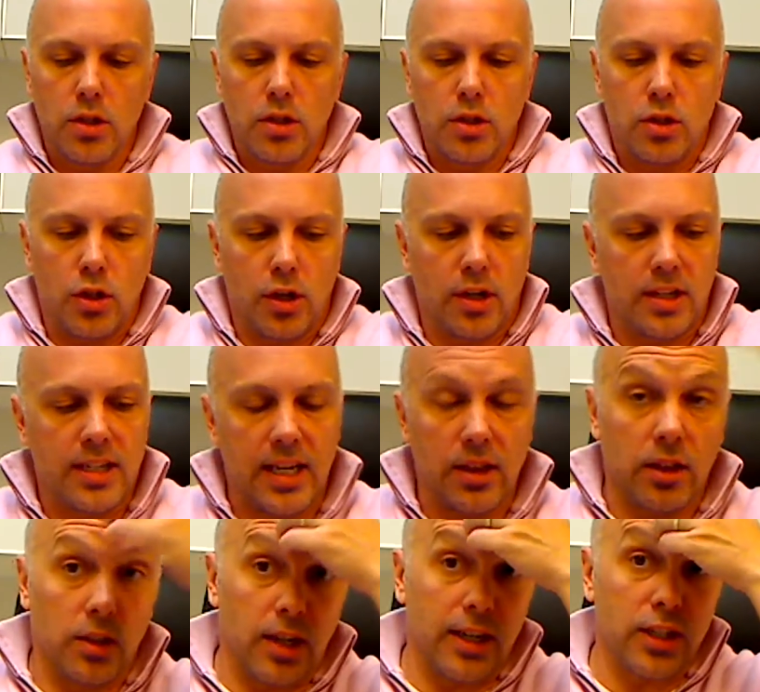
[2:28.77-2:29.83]
so you're going to
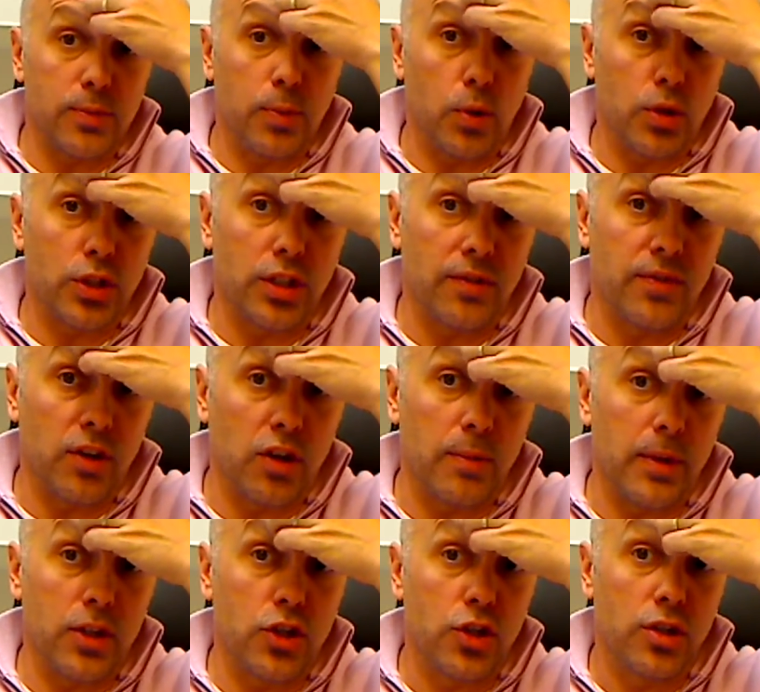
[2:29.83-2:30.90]
take the longest portion of your
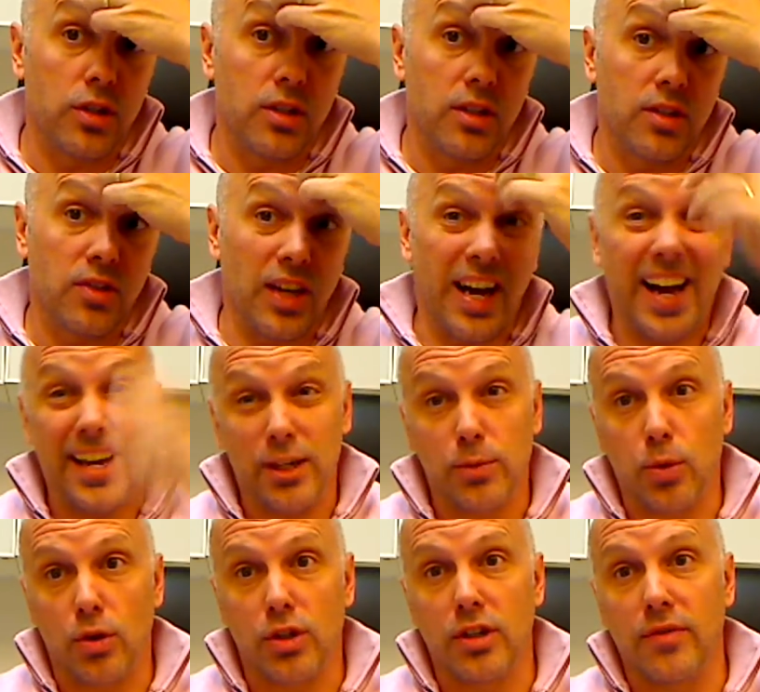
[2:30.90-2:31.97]
image, the
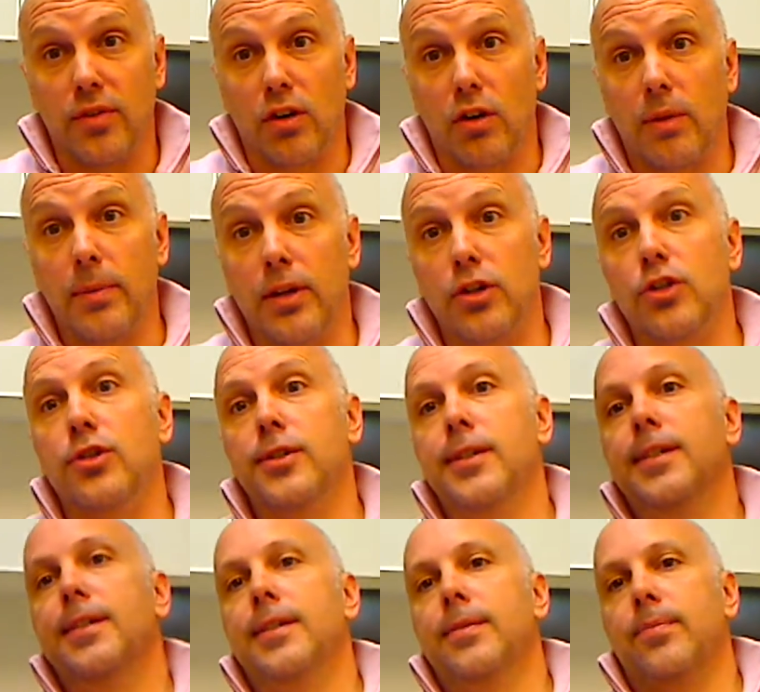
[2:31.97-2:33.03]
highest portion of your image,
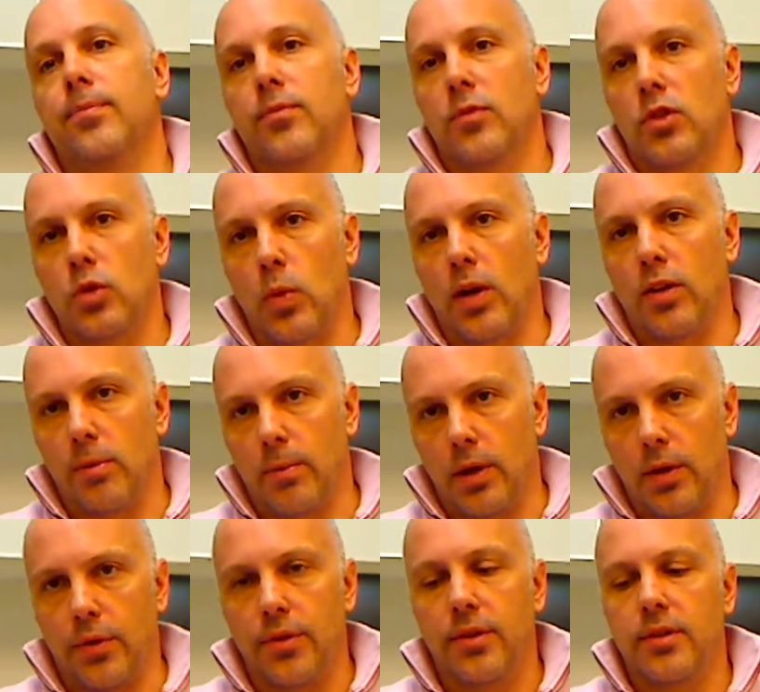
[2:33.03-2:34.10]
square them
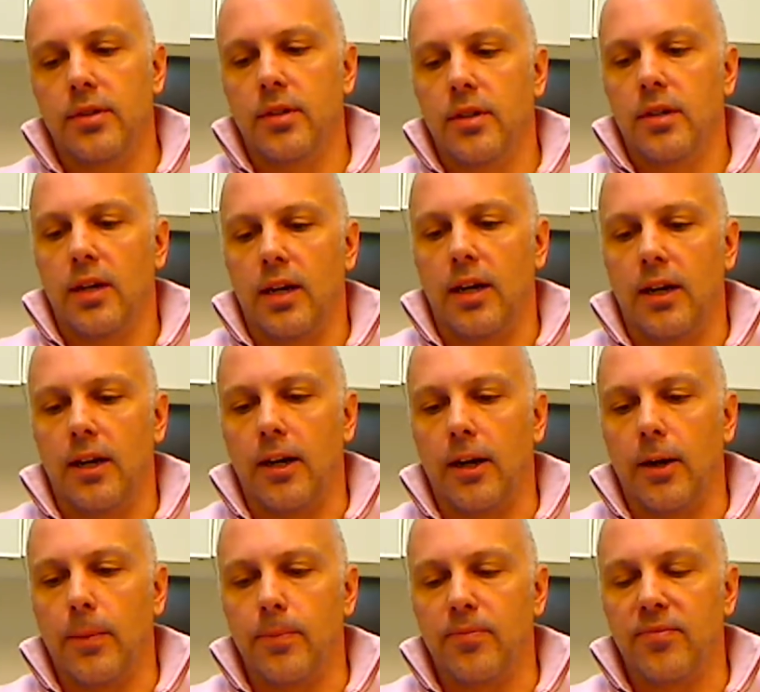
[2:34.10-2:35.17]
both,
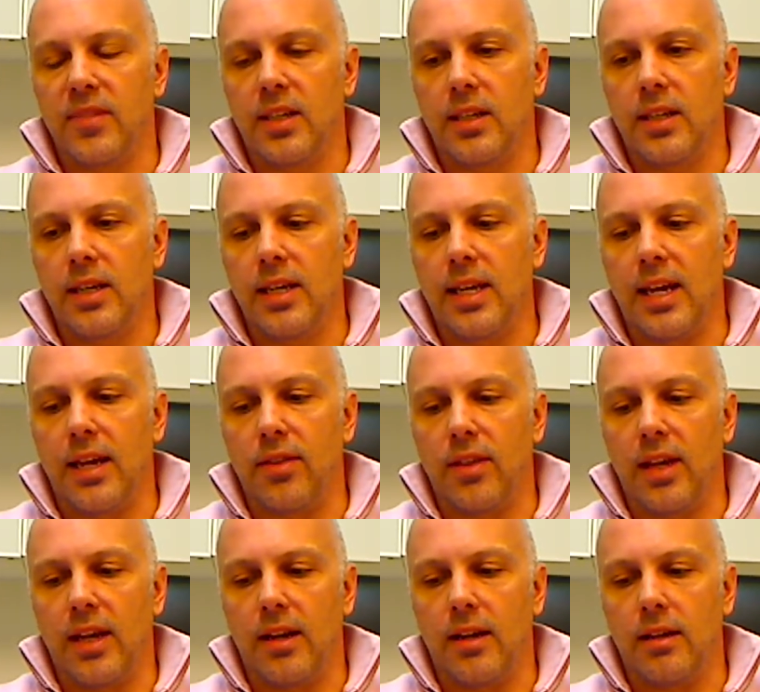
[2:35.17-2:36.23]
um, and
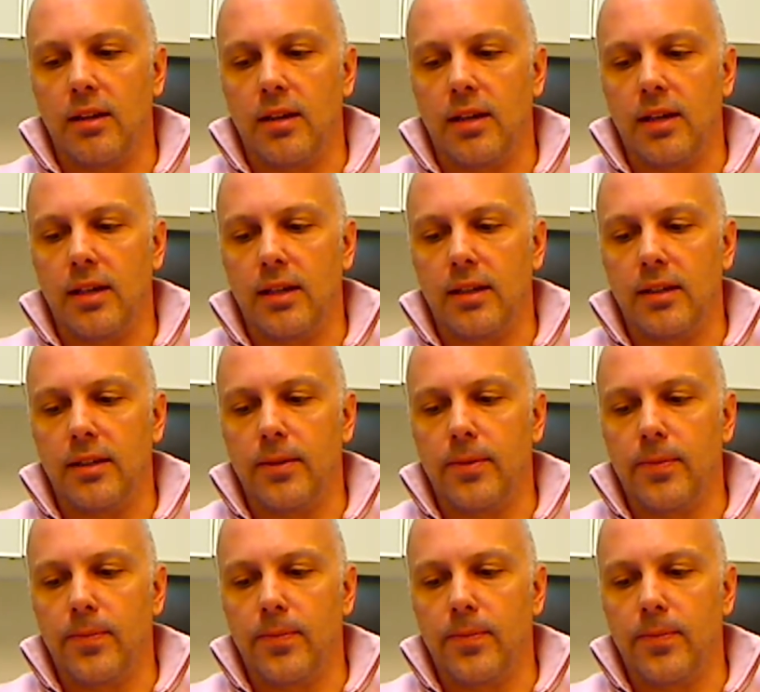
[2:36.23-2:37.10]
then uh,